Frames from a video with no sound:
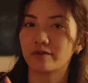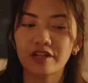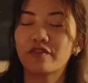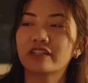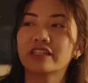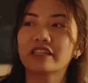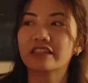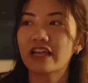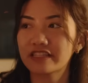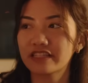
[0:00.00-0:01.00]
And finally, the
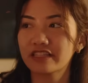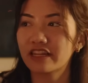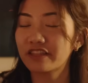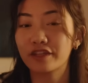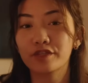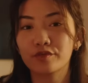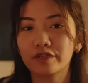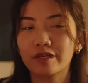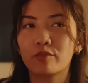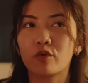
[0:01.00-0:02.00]
last thing that I think is
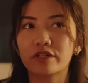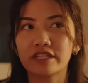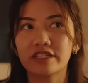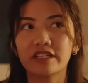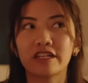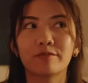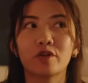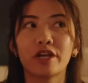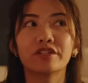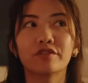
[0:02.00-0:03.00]
really important and I'm
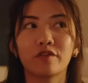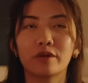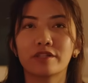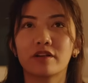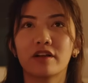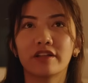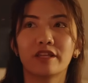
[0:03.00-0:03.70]
trying to focus on